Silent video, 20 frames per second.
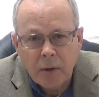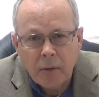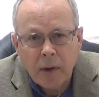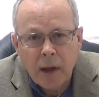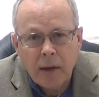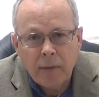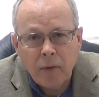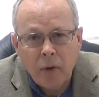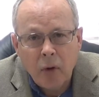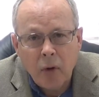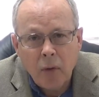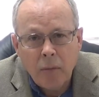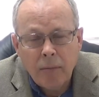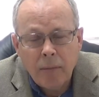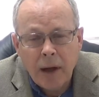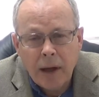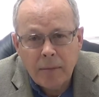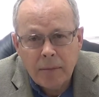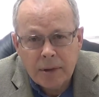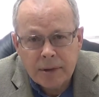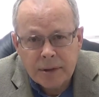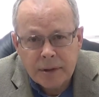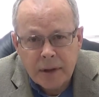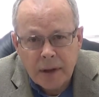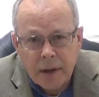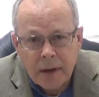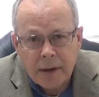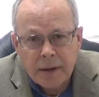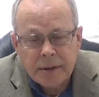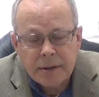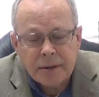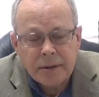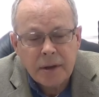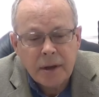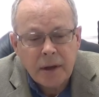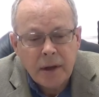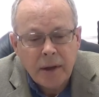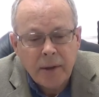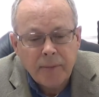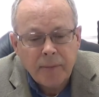We have home Bible studies,
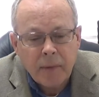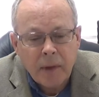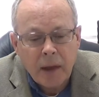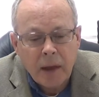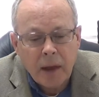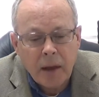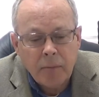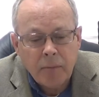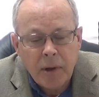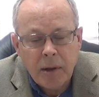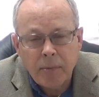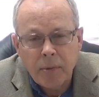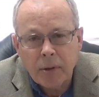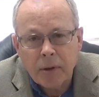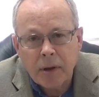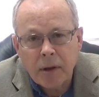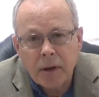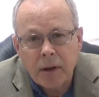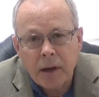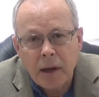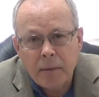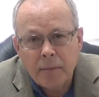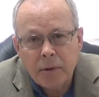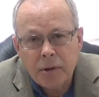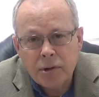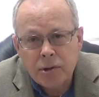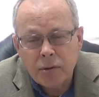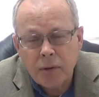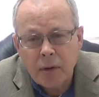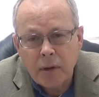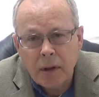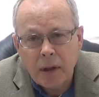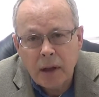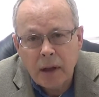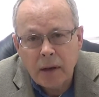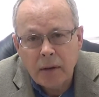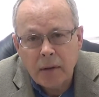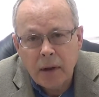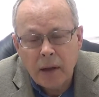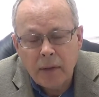and people can come and join that.